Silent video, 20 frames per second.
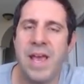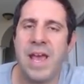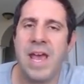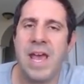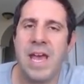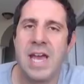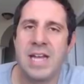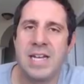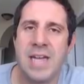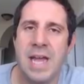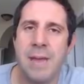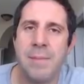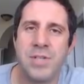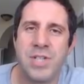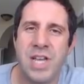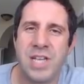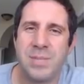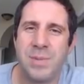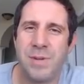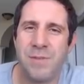or maybe
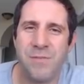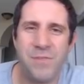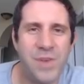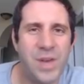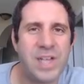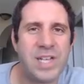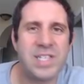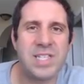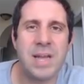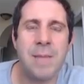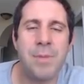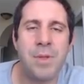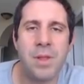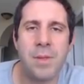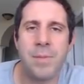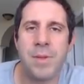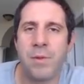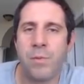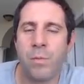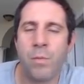damage that has been
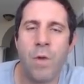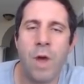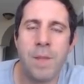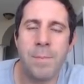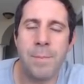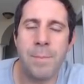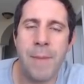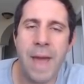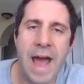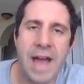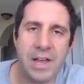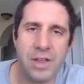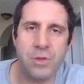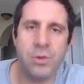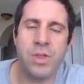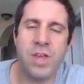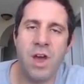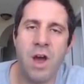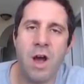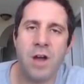fixed up a little bit and run
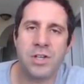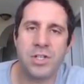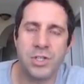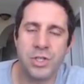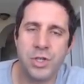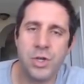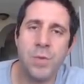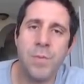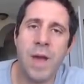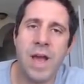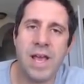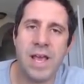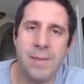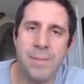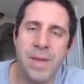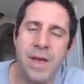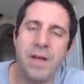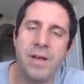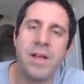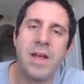back through the auction
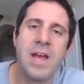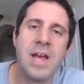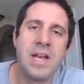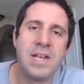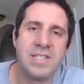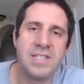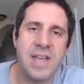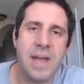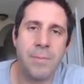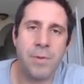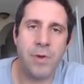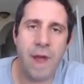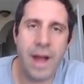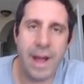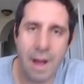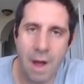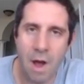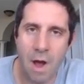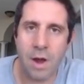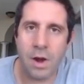to my email,
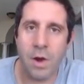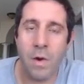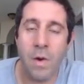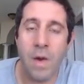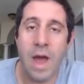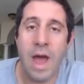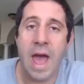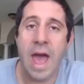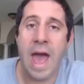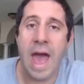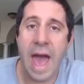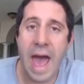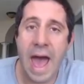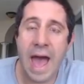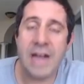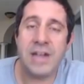samcracauto